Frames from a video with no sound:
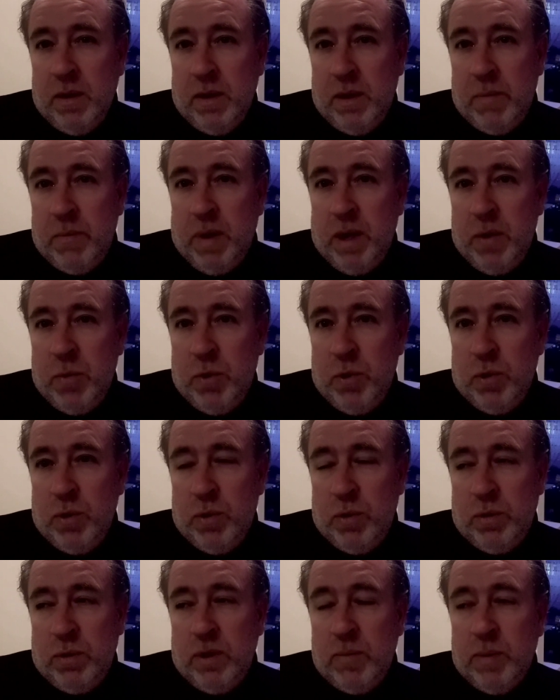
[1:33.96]
In my
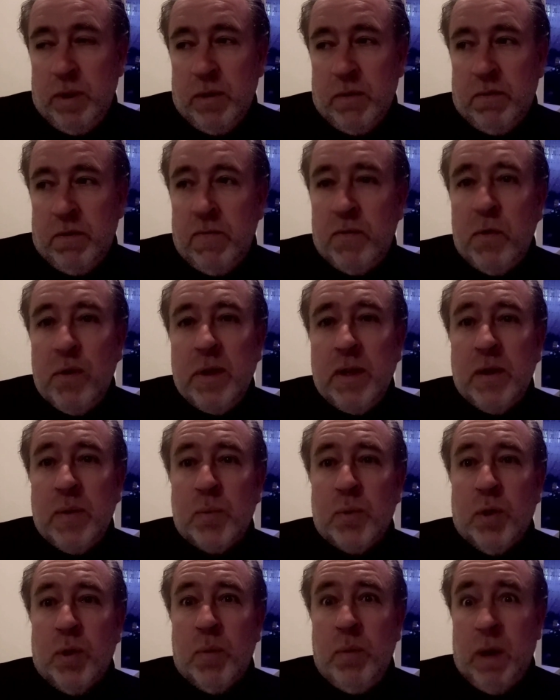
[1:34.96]
world, you're better off avoiding the
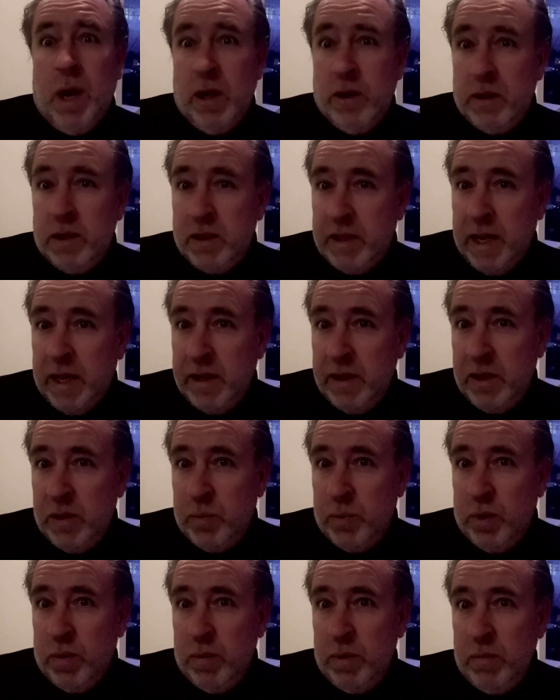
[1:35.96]
problem, understanding the
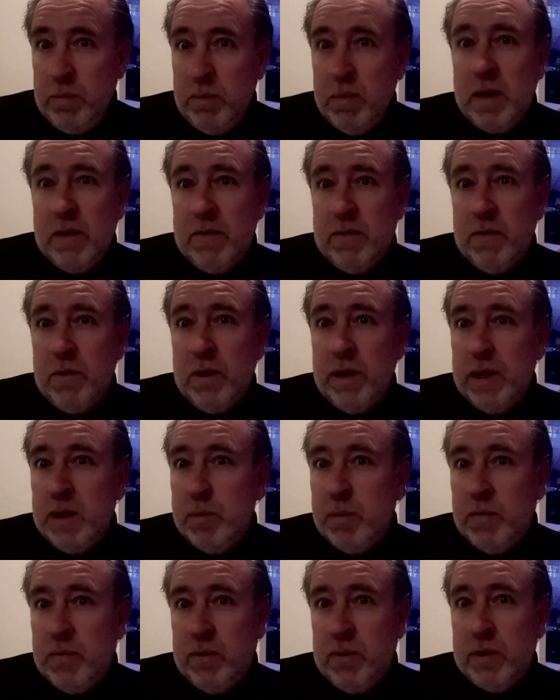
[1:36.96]
problem, and avoiding
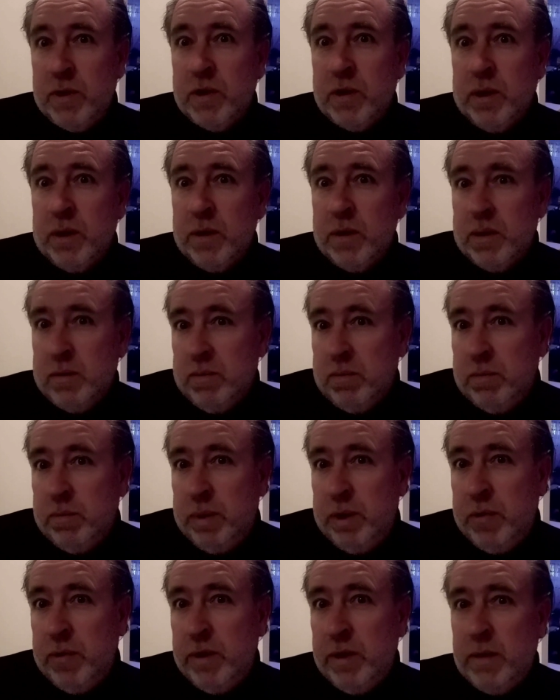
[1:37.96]
it before it starts,
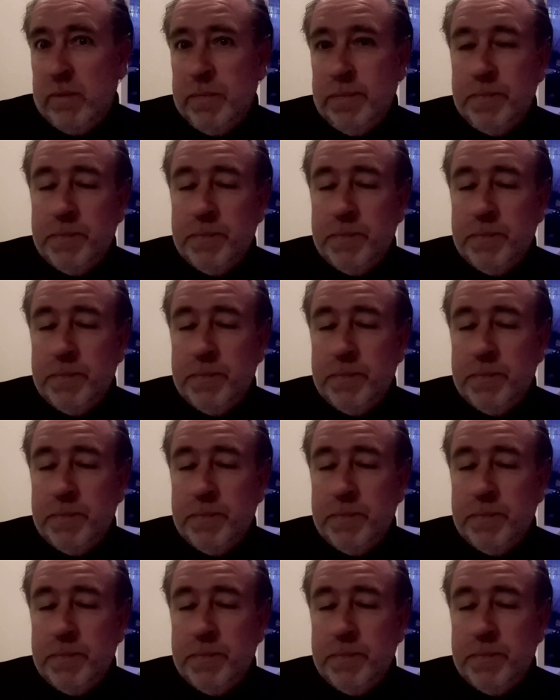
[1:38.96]
period.